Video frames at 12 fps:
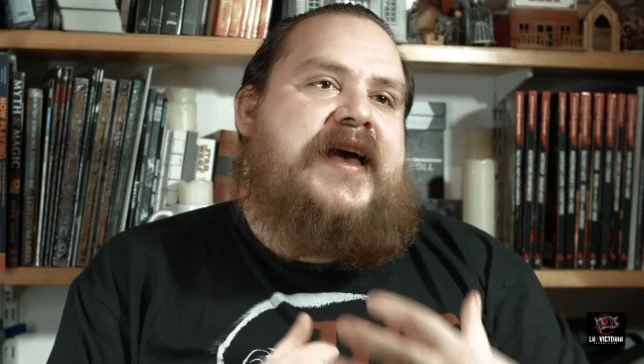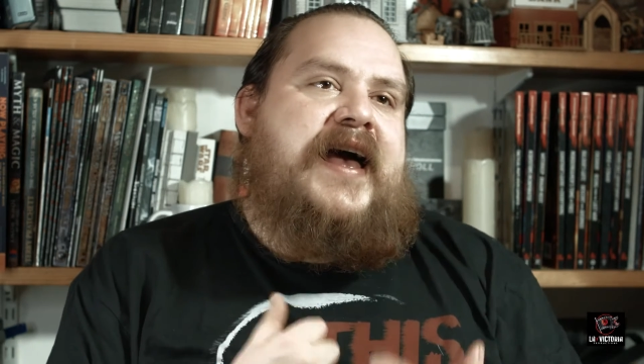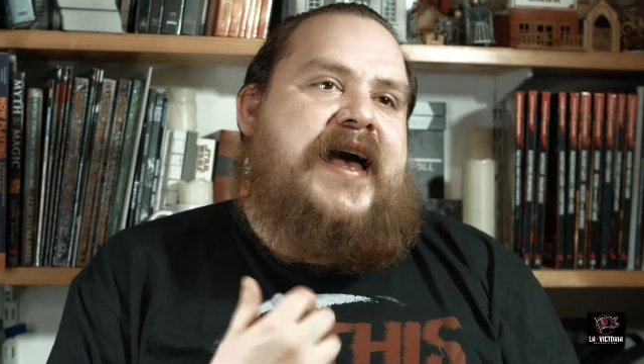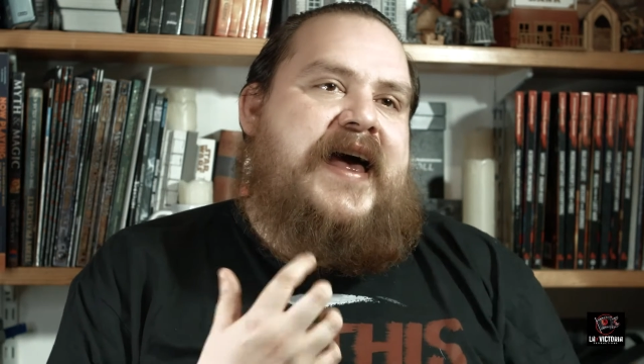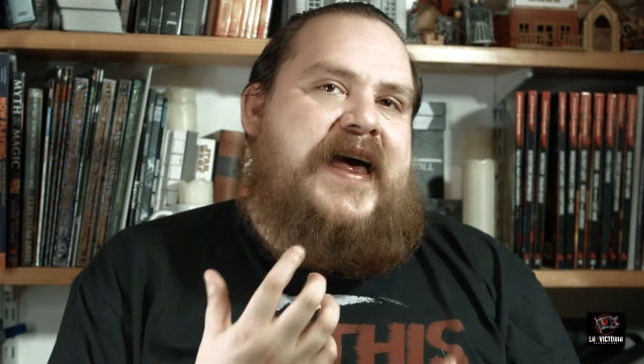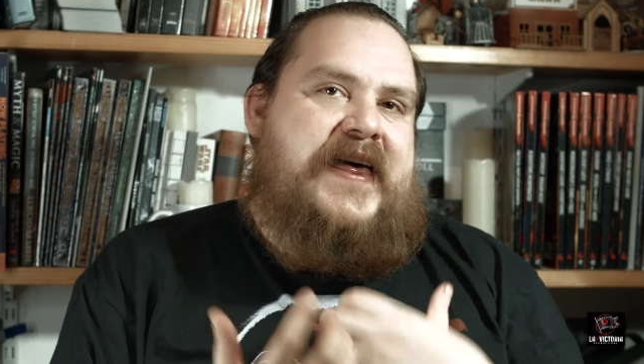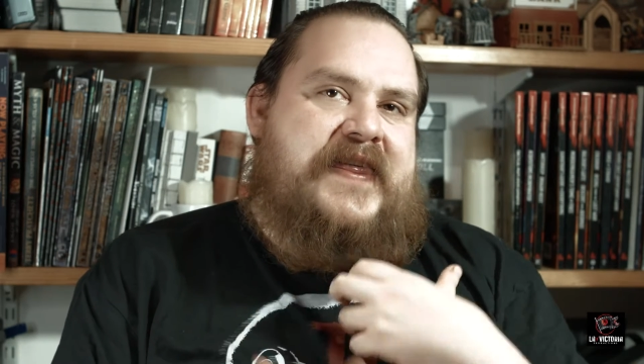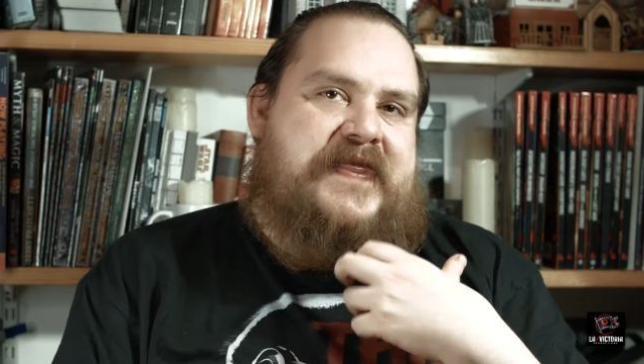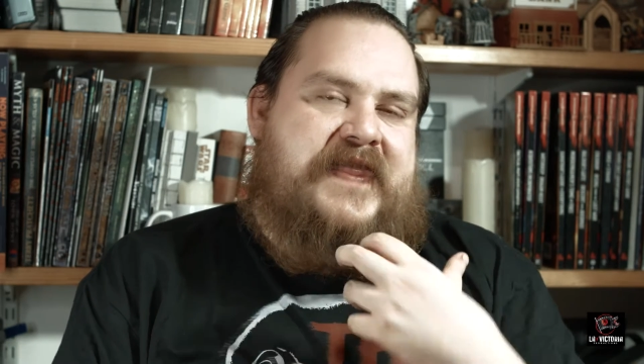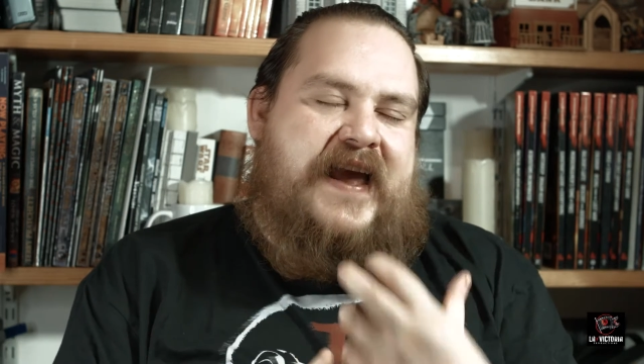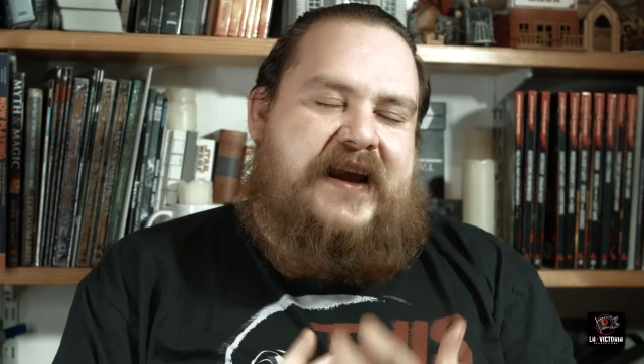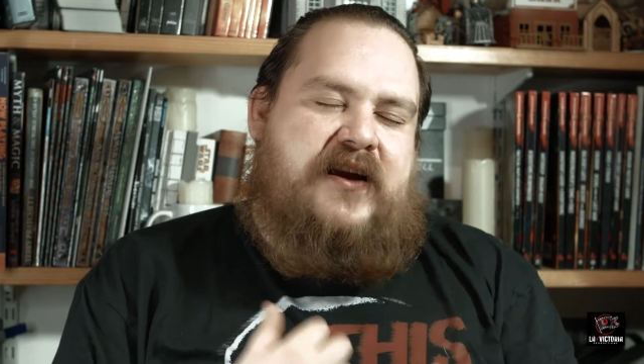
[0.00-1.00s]

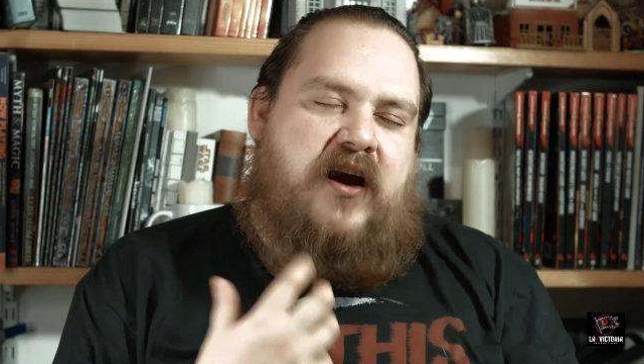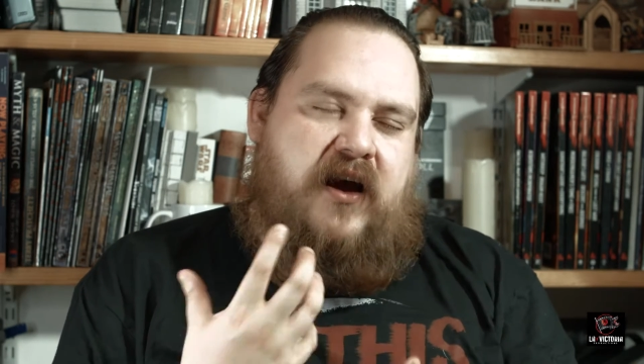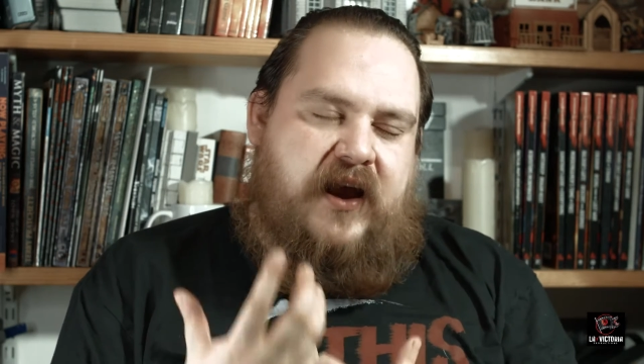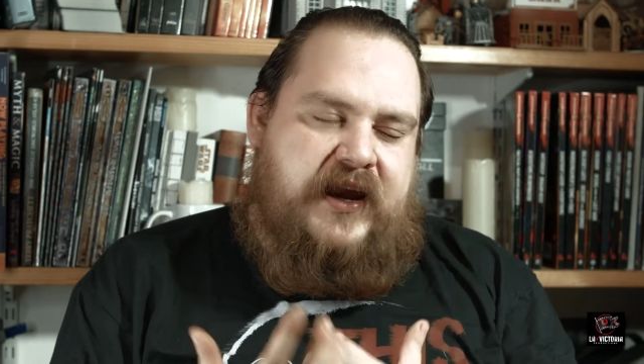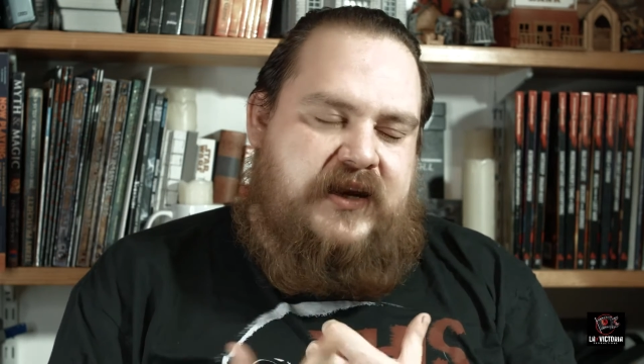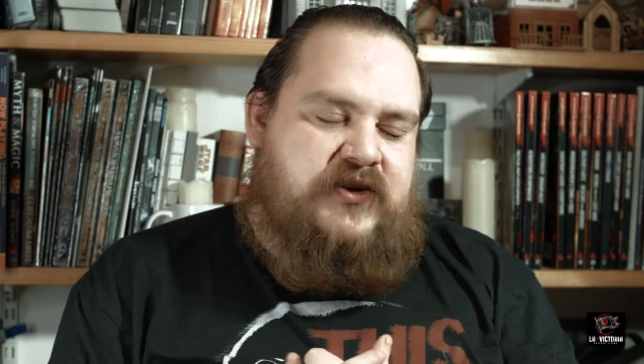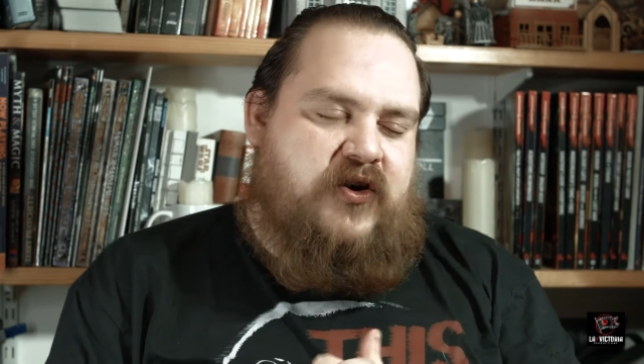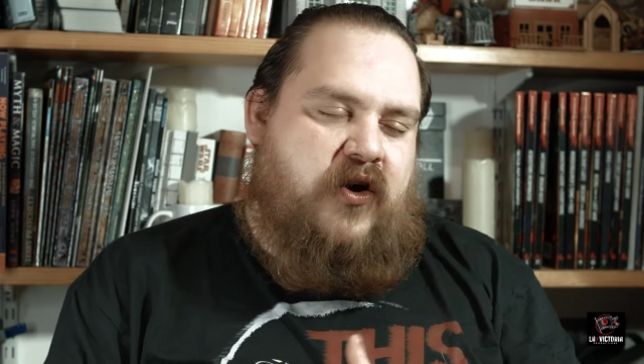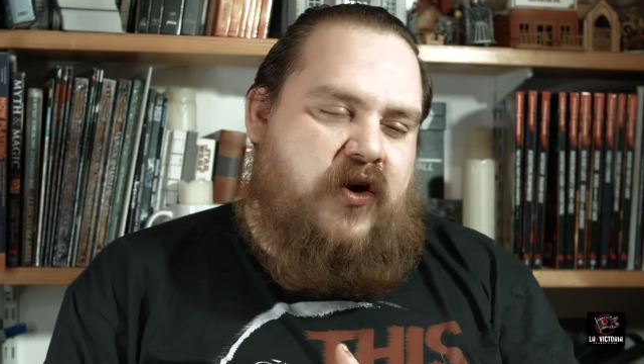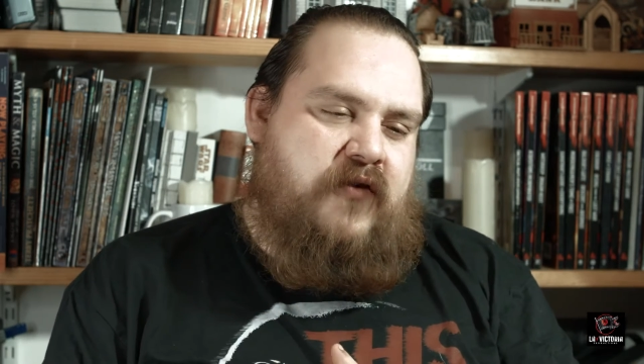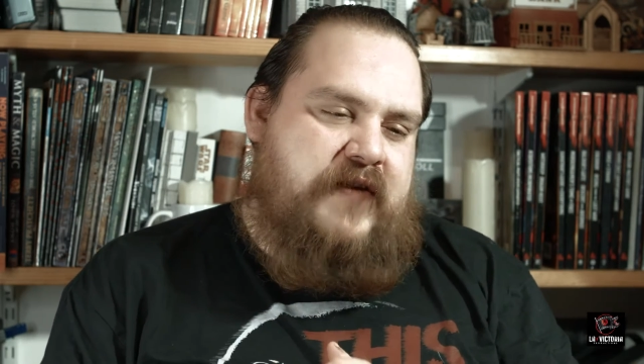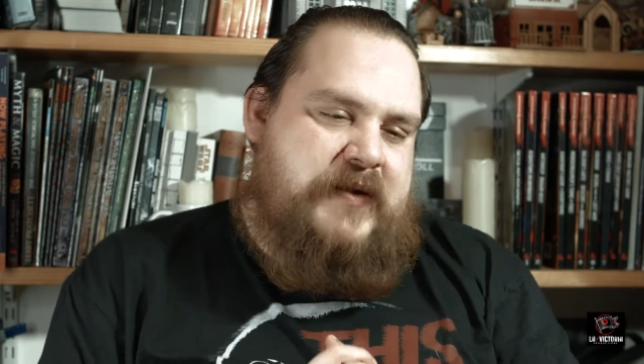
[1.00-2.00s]
that kind
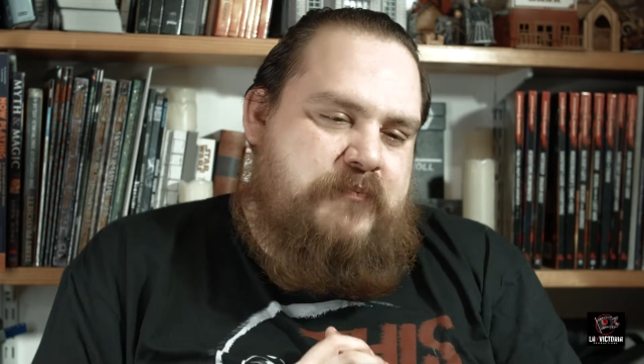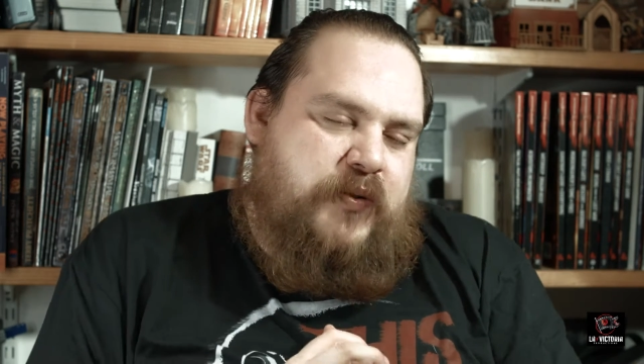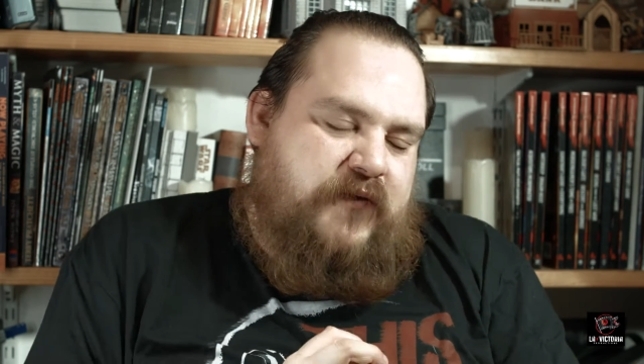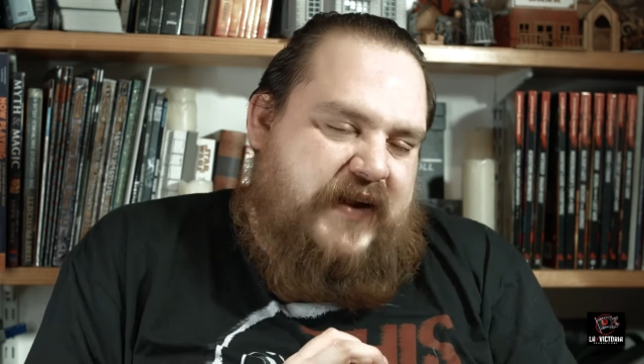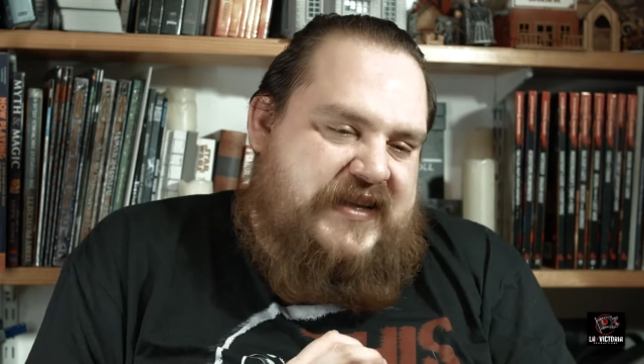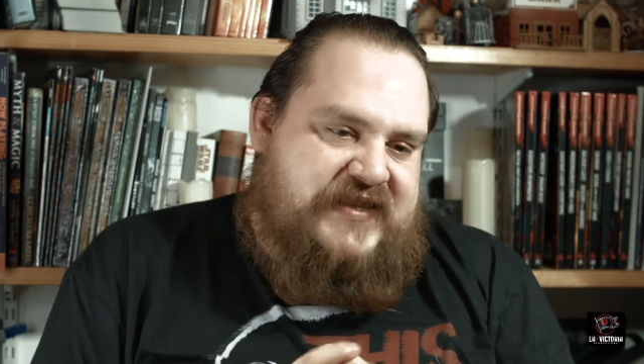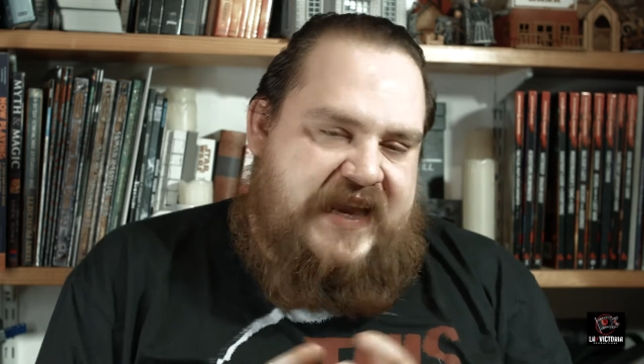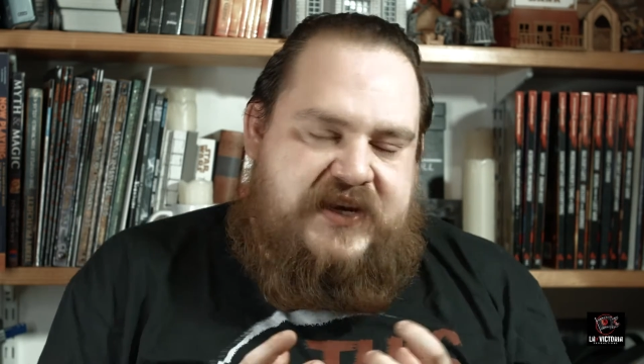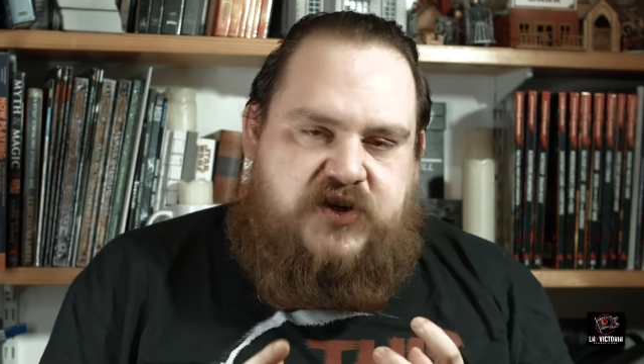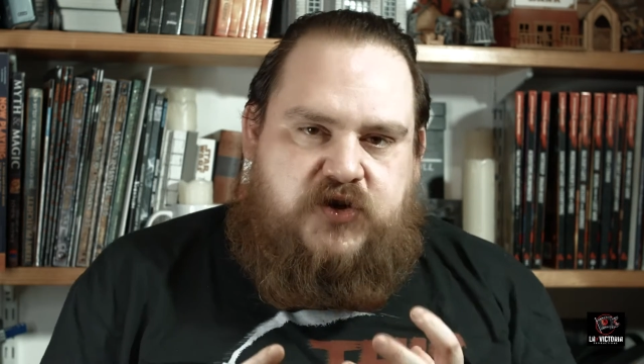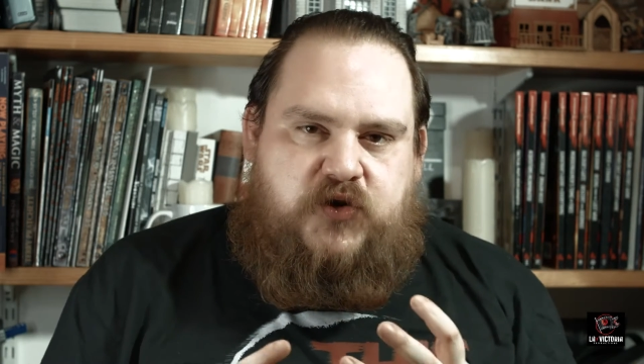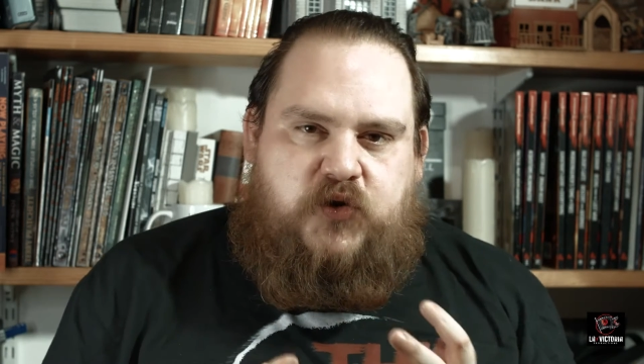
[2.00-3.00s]
of
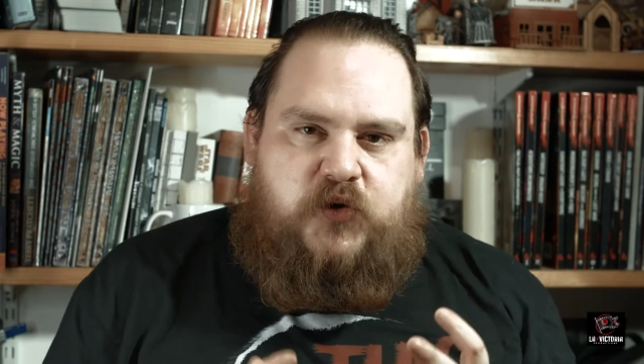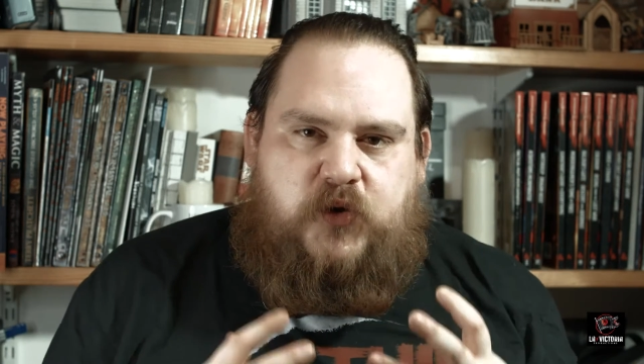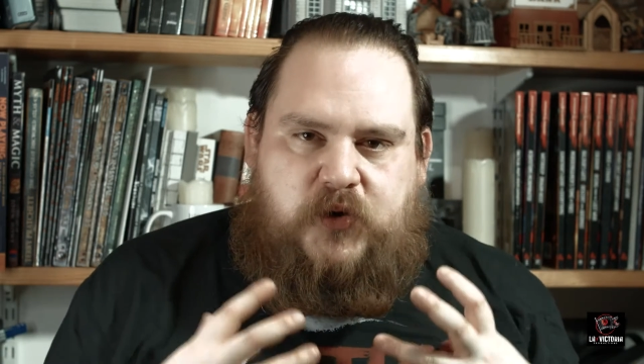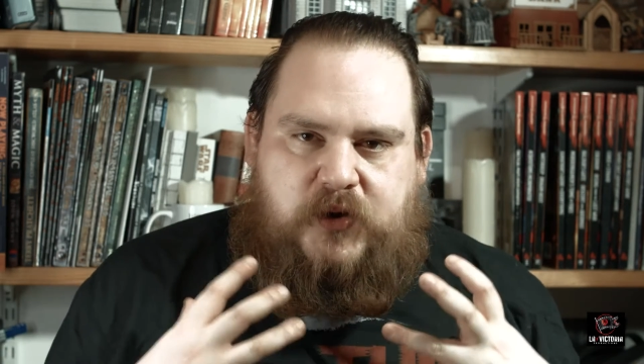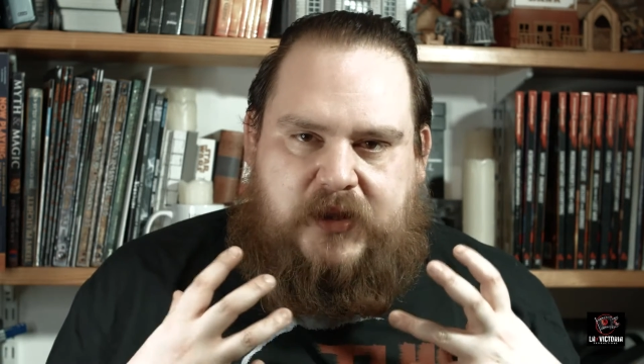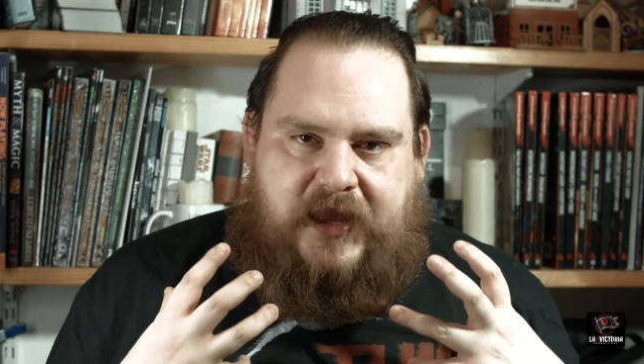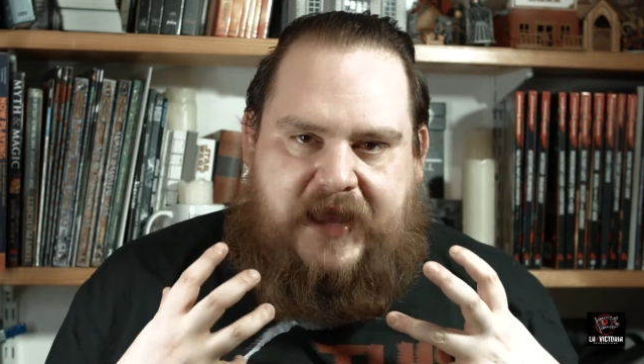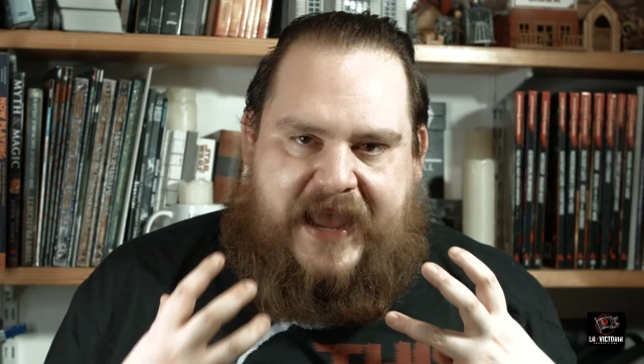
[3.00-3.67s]
improvisational